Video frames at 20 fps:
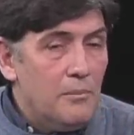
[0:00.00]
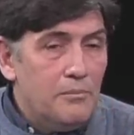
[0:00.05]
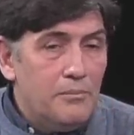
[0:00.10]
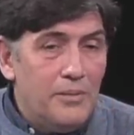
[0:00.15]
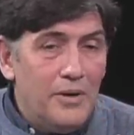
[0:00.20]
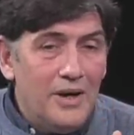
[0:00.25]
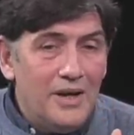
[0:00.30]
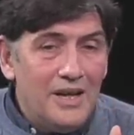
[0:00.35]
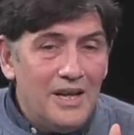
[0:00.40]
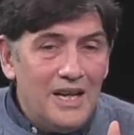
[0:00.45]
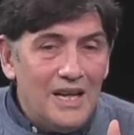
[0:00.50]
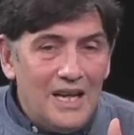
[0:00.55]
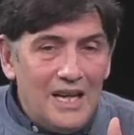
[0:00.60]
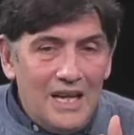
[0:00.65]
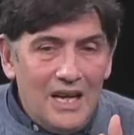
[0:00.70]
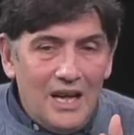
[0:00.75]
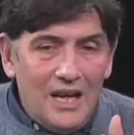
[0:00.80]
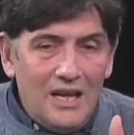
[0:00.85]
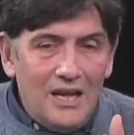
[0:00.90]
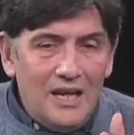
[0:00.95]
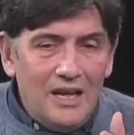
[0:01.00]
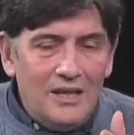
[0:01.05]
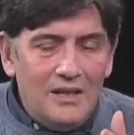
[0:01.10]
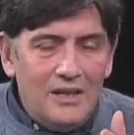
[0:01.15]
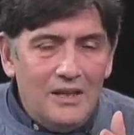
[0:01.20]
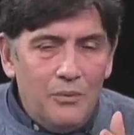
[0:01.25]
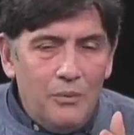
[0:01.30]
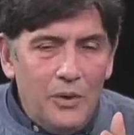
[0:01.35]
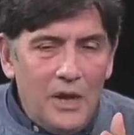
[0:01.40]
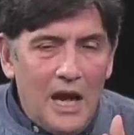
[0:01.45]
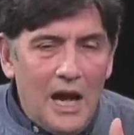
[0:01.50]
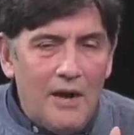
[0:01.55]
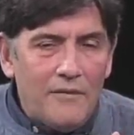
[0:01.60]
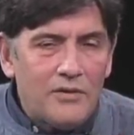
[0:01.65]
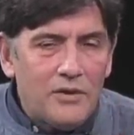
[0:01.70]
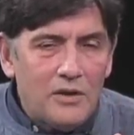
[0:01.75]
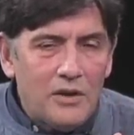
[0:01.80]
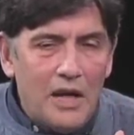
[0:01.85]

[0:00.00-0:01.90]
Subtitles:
But we have to.